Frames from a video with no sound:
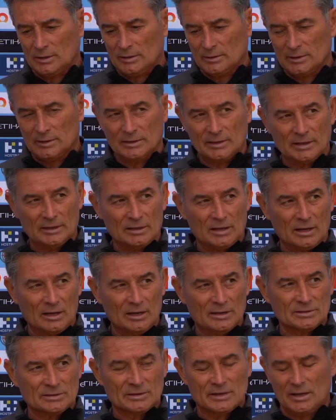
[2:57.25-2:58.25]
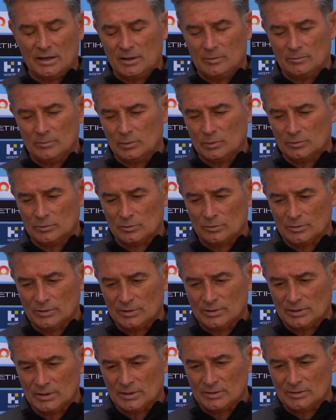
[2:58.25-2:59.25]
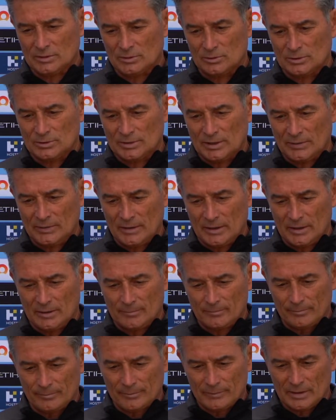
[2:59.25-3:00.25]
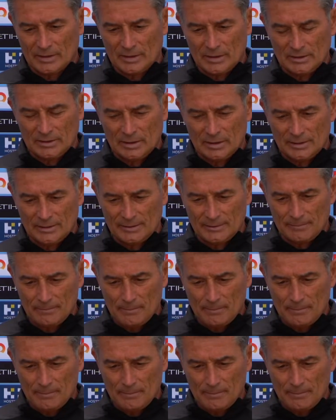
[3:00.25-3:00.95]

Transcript: in that last game of the season on Sunday in Adelaide.